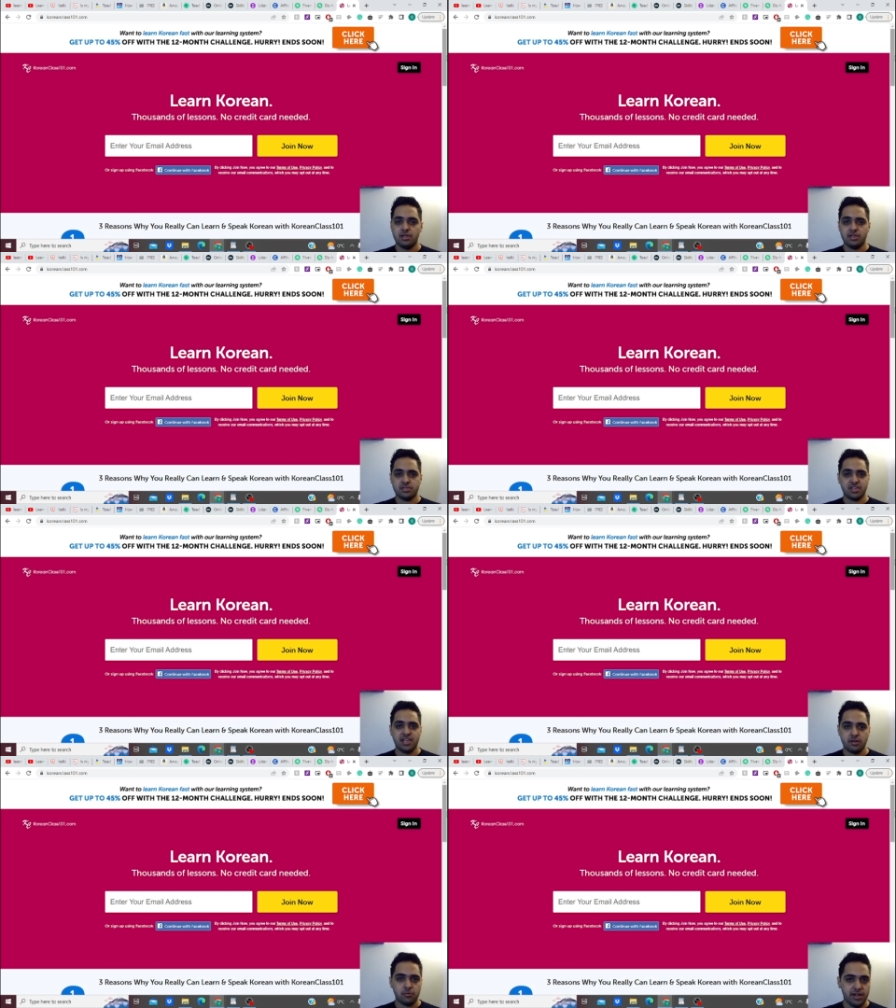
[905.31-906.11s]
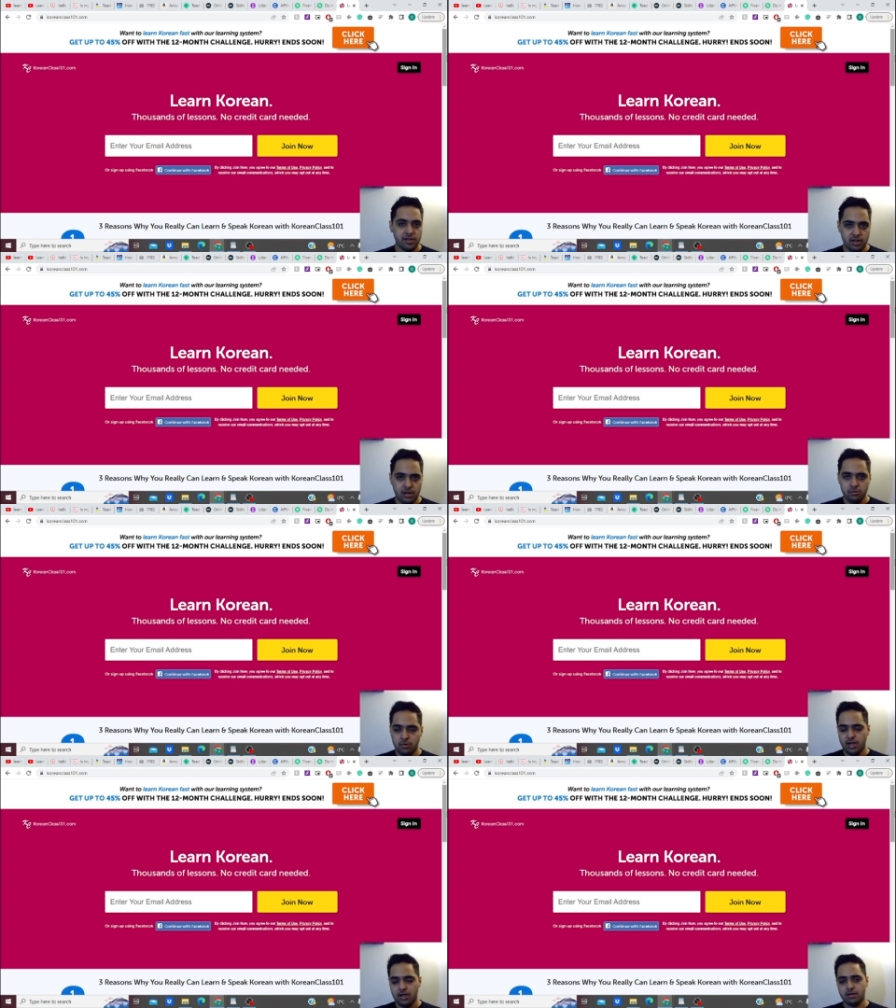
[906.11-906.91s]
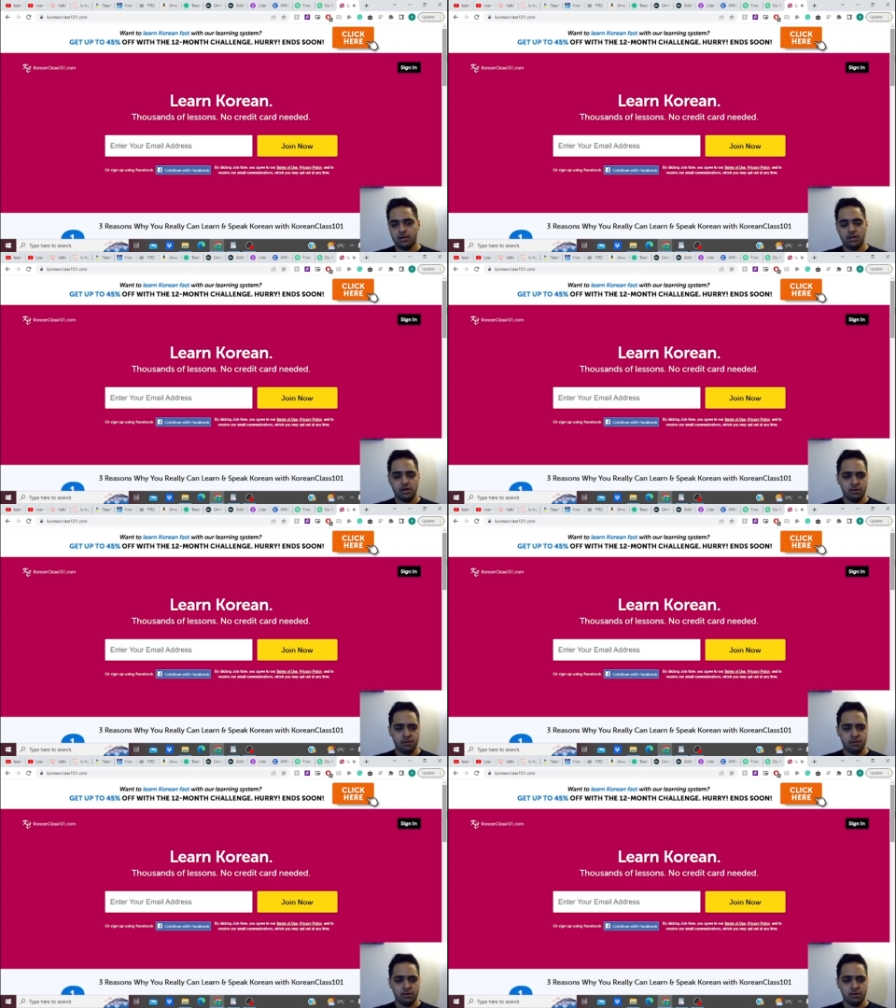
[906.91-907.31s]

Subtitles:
it's king right now, and